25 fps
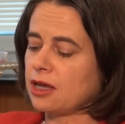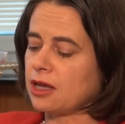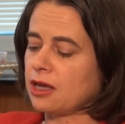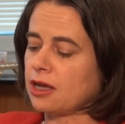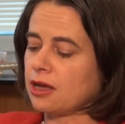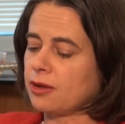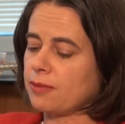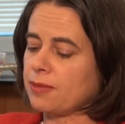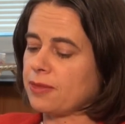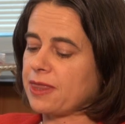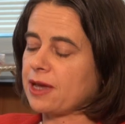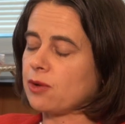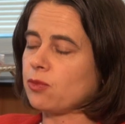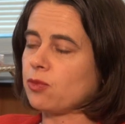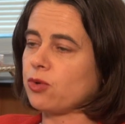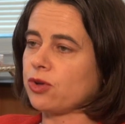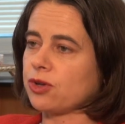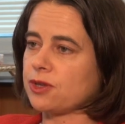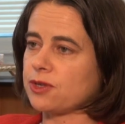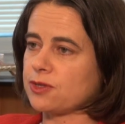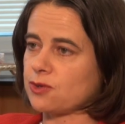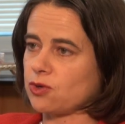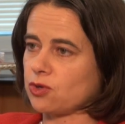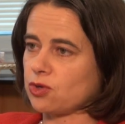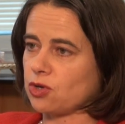That
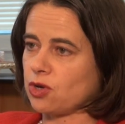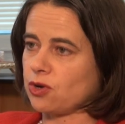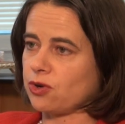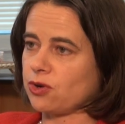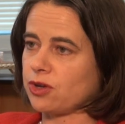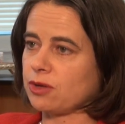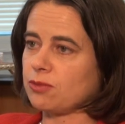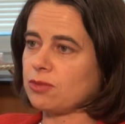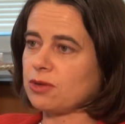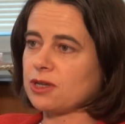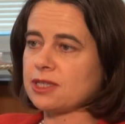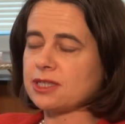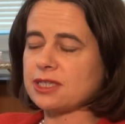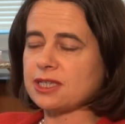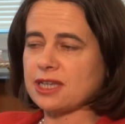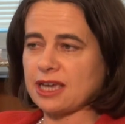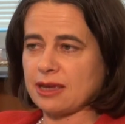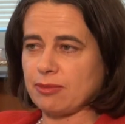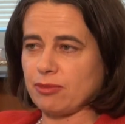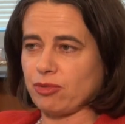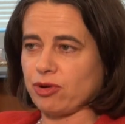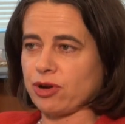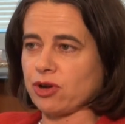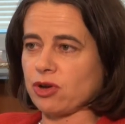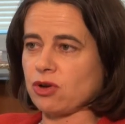work is ongoing, but it's
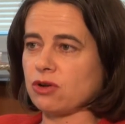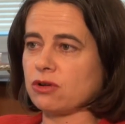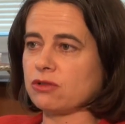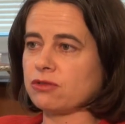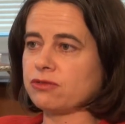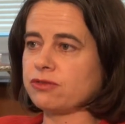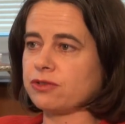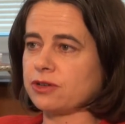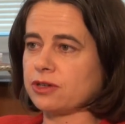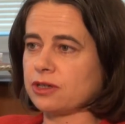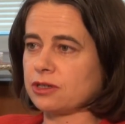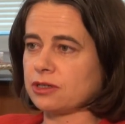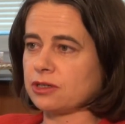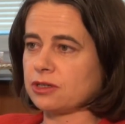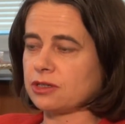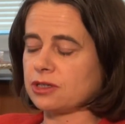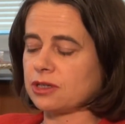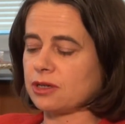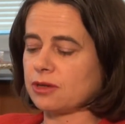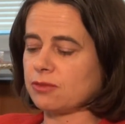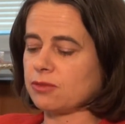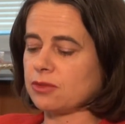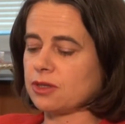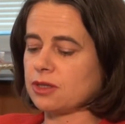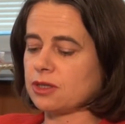tapering off, and
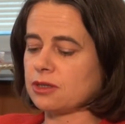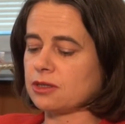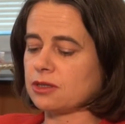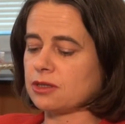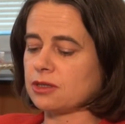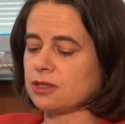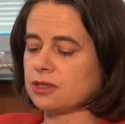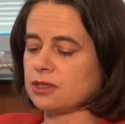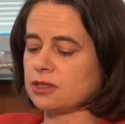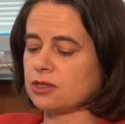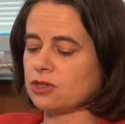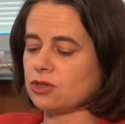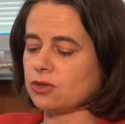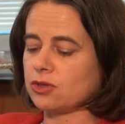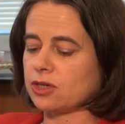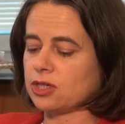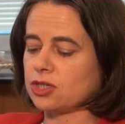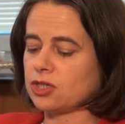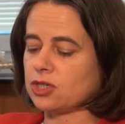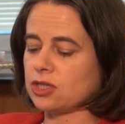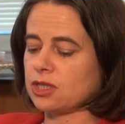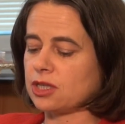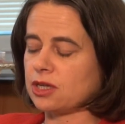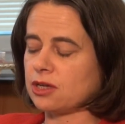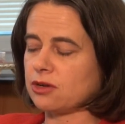the
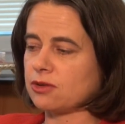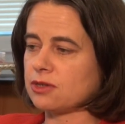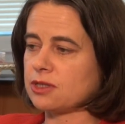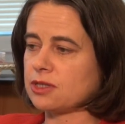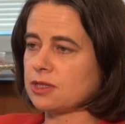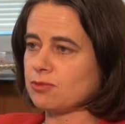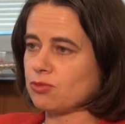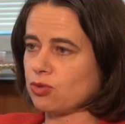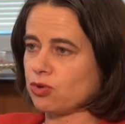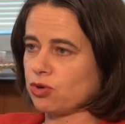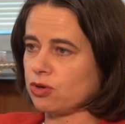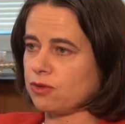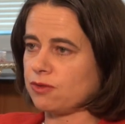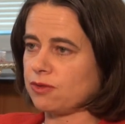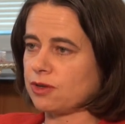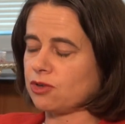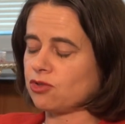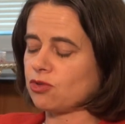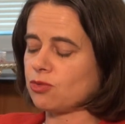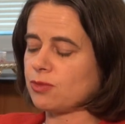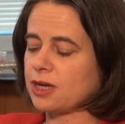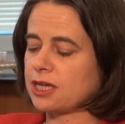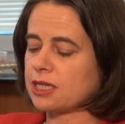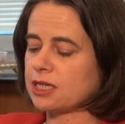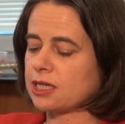situation there is improving
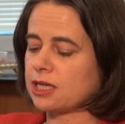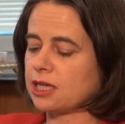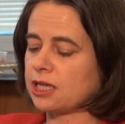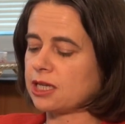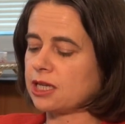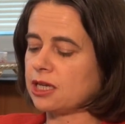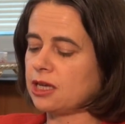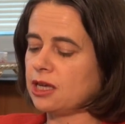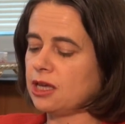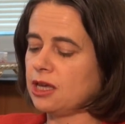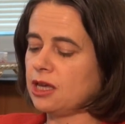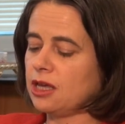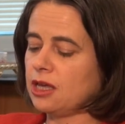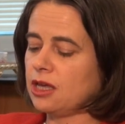dramatically.